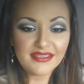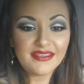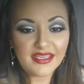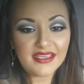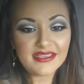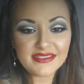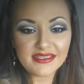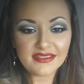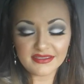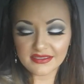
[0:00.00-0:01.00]
Yes,
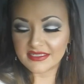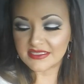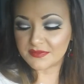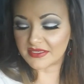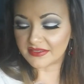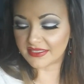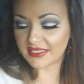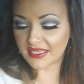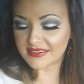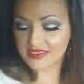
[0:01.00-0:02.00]
Elizabeth,
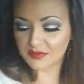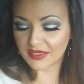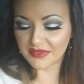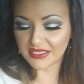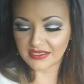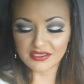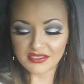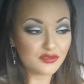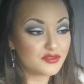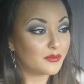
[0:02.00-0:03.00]
yes, that's what I'm thinking
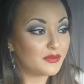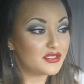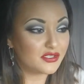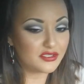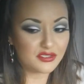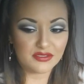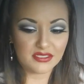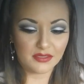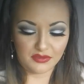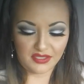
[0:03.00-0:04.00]
too. So I'm gonna start doing
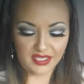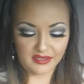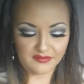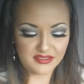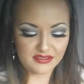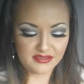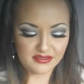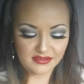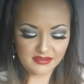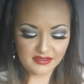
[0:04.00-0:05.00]
double lives.
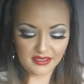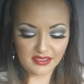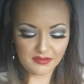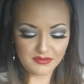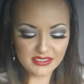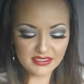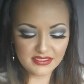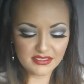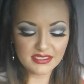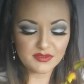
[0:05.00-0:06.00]
I am. This
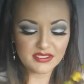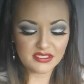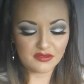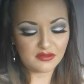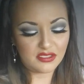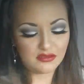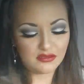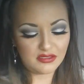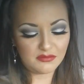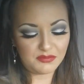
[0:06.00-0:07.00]
was so
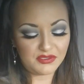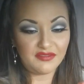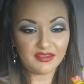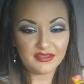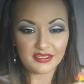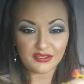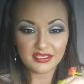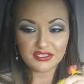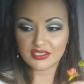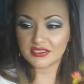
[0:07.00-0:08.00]
cute. You can believe they
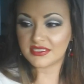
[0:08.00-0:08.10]
charge